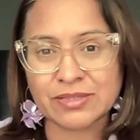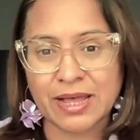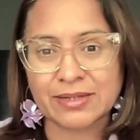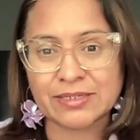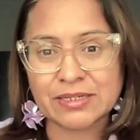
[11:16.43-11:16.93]

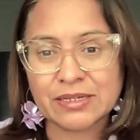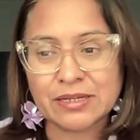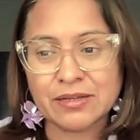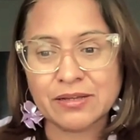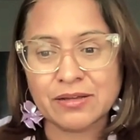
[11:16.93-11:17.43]
that
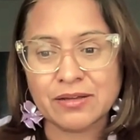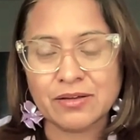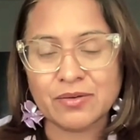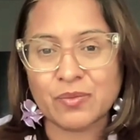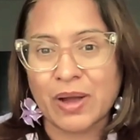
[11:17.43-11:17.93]

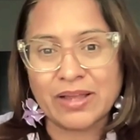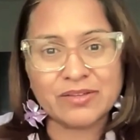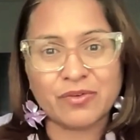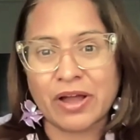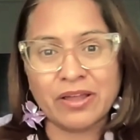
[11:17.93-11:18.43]
why
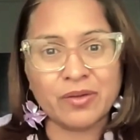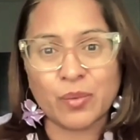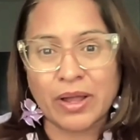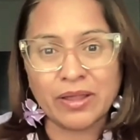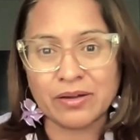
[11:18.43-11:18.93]

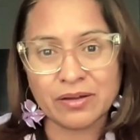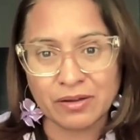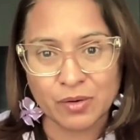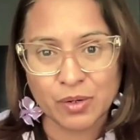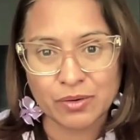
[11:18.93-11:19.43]

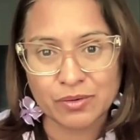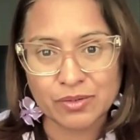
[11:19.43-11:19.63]
her.